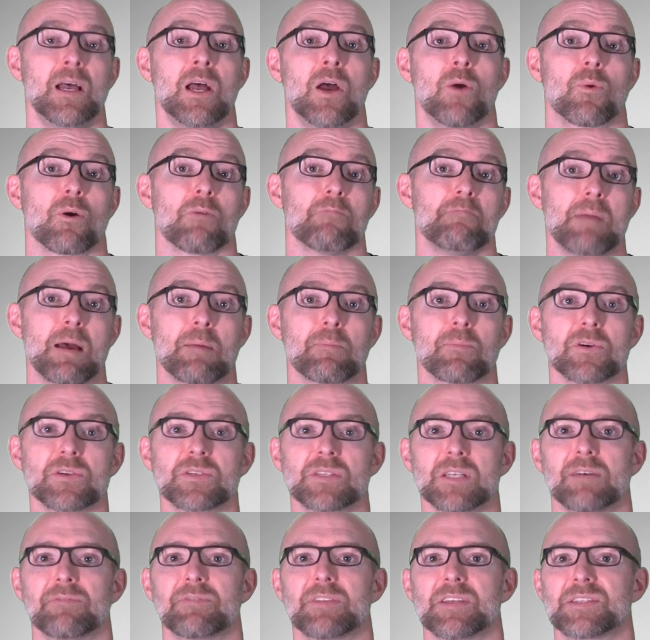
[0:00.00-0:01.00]
where members
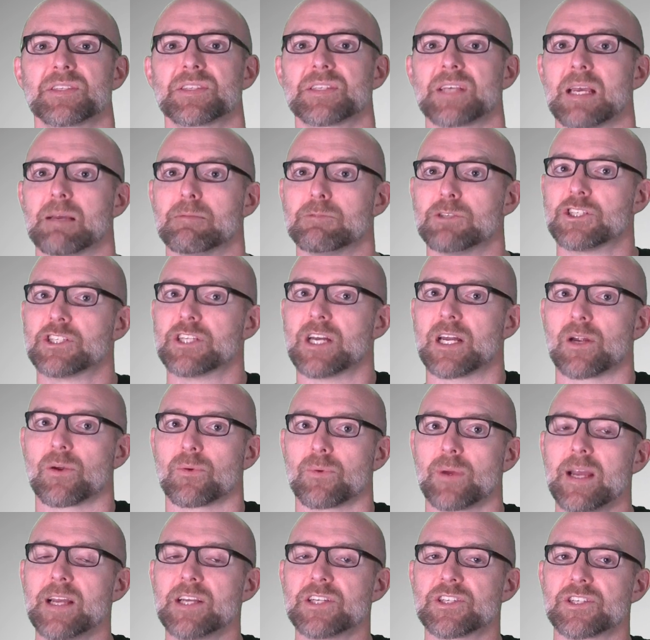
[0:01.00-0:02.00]
of the same
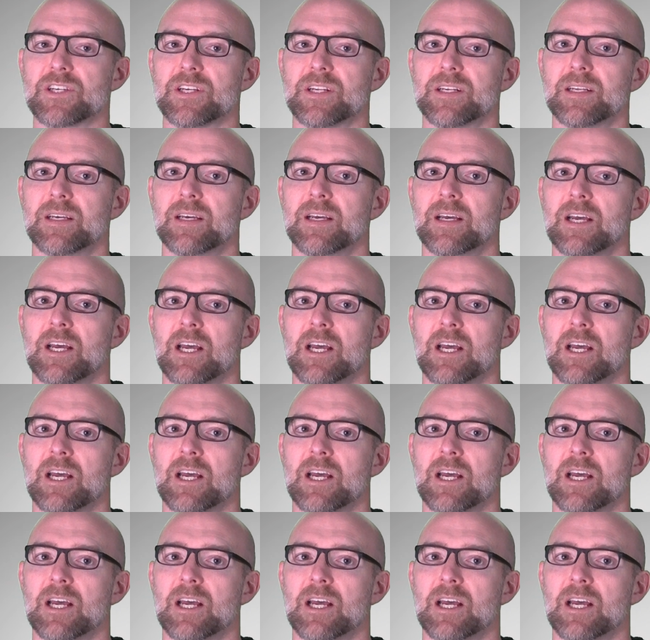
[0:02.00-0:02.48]
generation